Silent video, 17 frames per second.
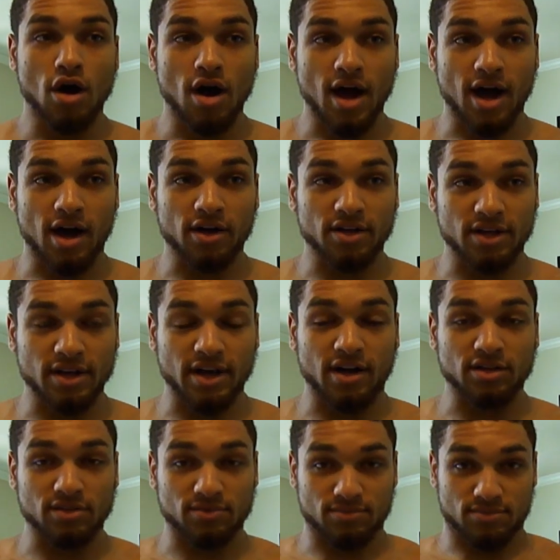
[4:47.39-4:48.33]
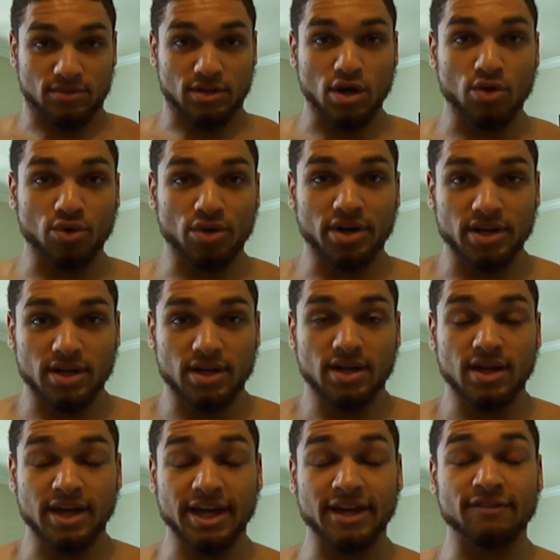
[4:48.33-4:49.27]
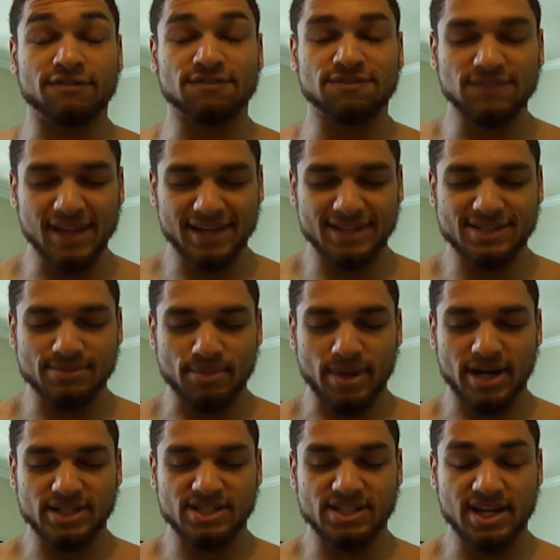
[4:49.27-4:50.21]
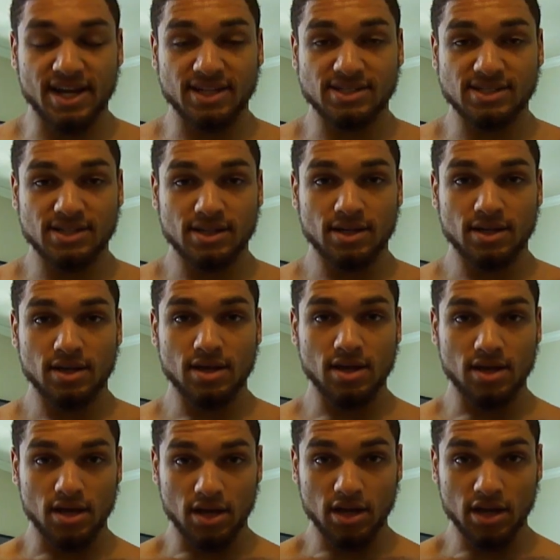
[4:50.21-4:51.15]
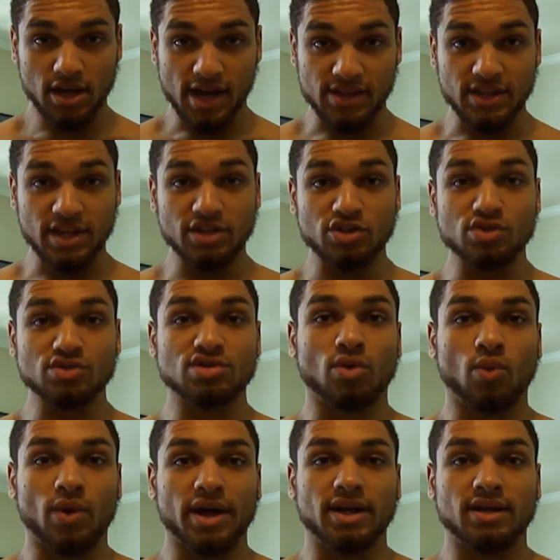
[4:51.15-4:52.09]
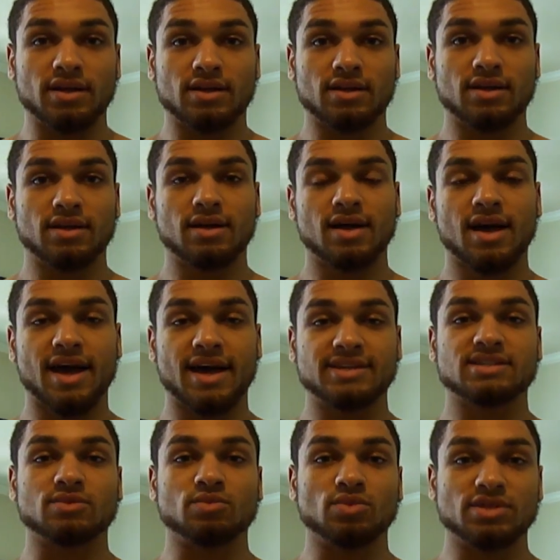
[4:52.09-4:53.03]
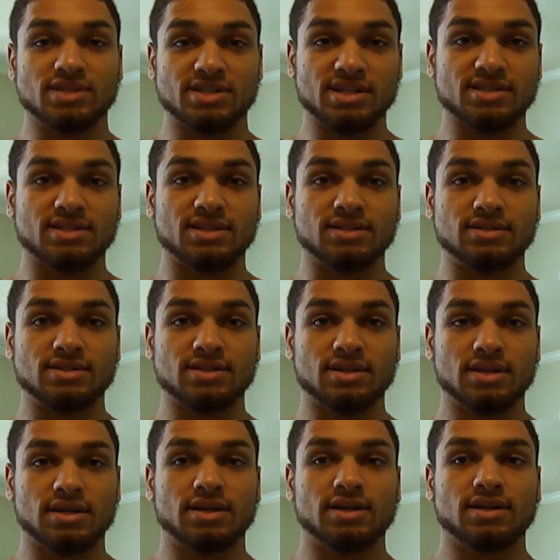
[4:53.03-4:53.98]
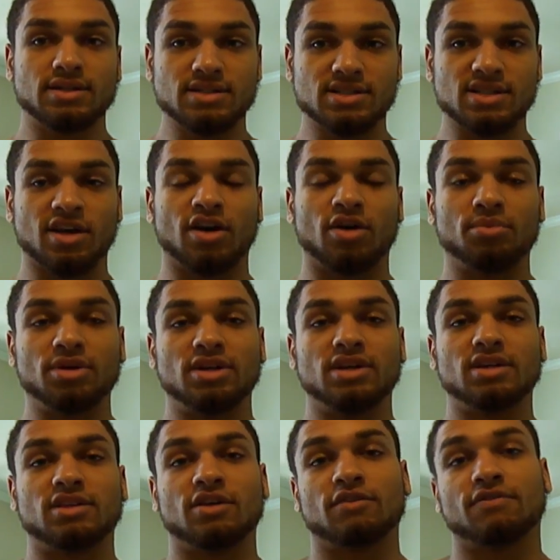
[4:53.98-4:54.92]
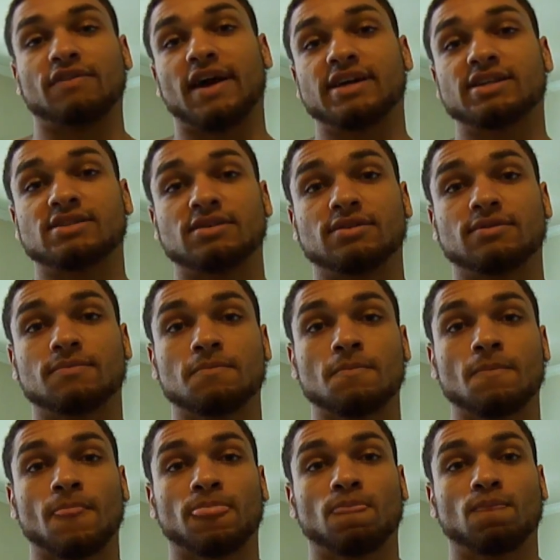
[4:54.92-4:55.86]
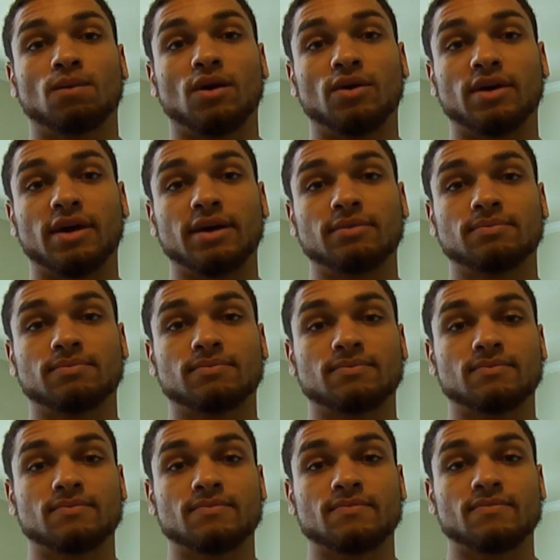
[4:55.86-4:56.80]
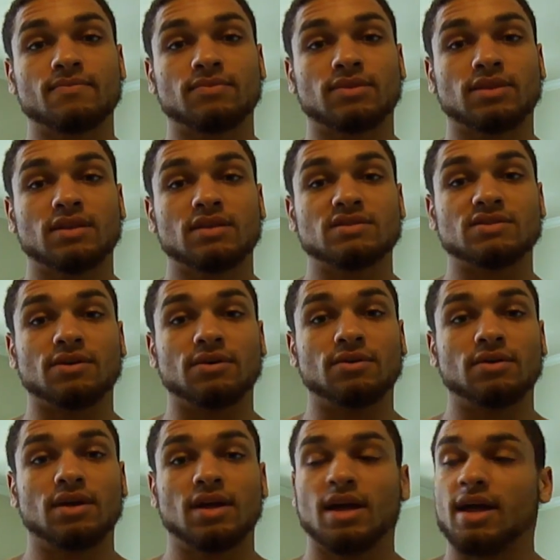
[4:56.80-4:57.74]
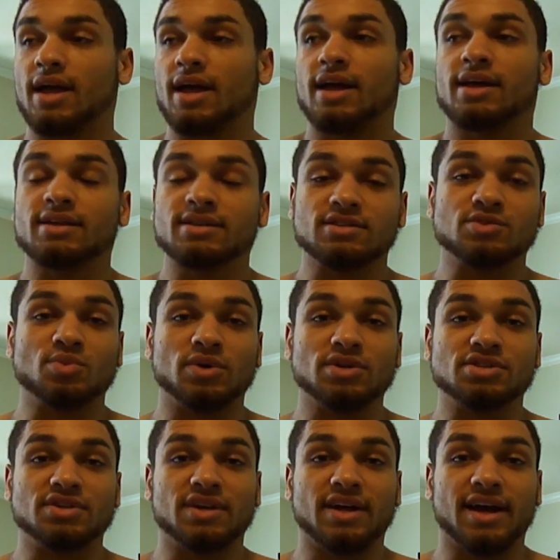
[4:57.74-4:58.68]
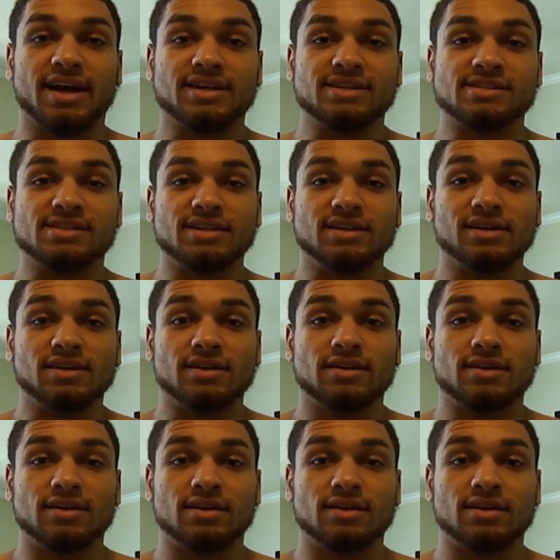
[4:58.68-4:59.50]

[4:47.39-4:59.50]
I'll lower it and flex my chest, and then use a weight as some resistance to help me get there faster. Okay? So just want you guys to